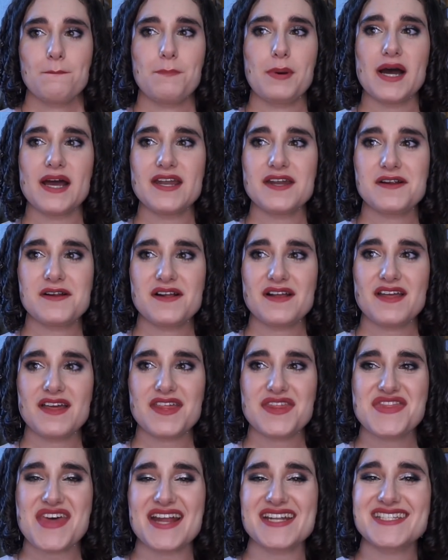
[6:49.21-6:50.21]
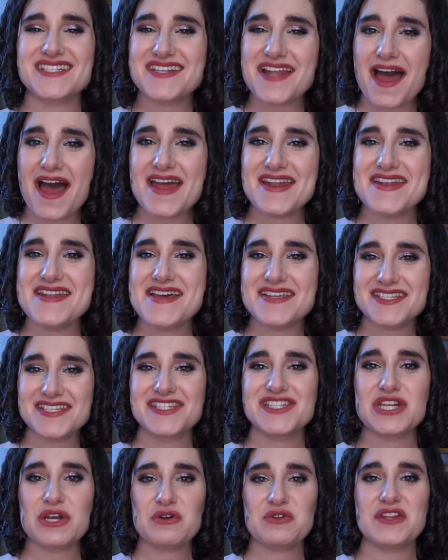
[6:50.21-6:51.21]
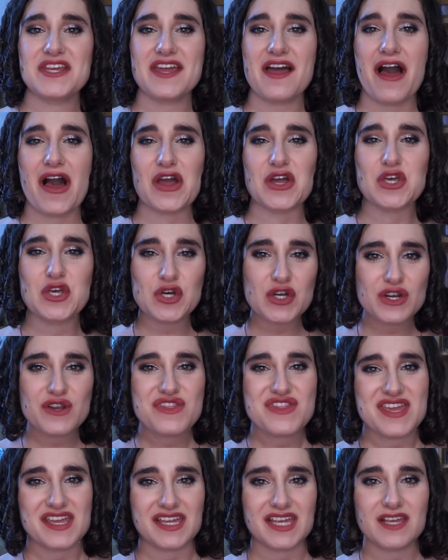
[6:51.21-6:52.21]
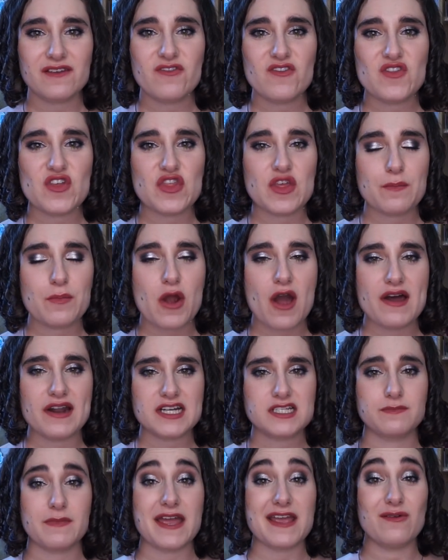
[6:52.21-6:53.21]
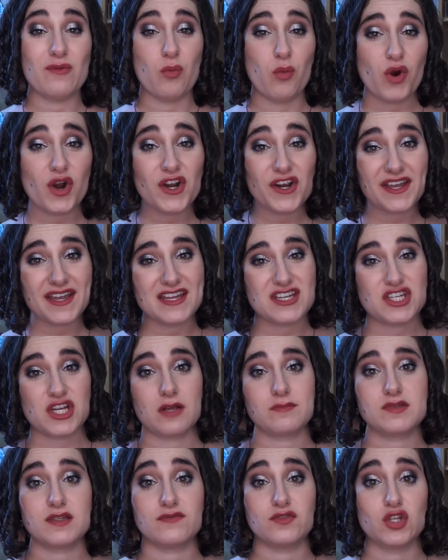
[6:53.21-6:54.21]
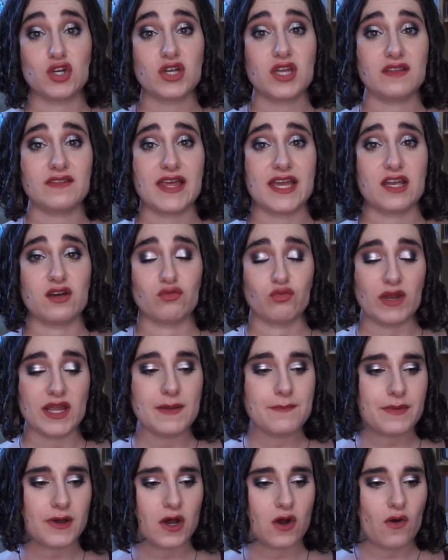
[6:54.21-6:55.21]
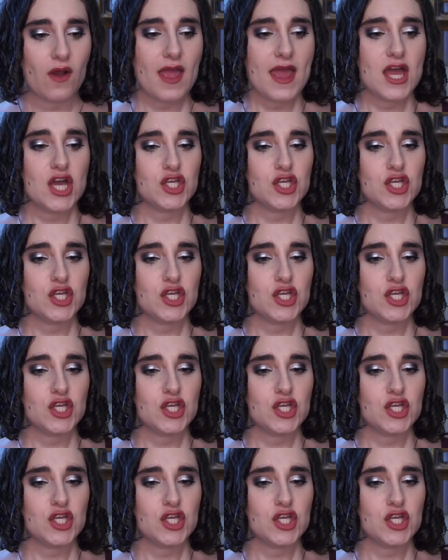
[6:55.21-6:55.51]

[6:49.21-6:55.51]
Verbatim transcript: but that's not necessarily a good thing, even though the product might work in terms of looking like a rainbow.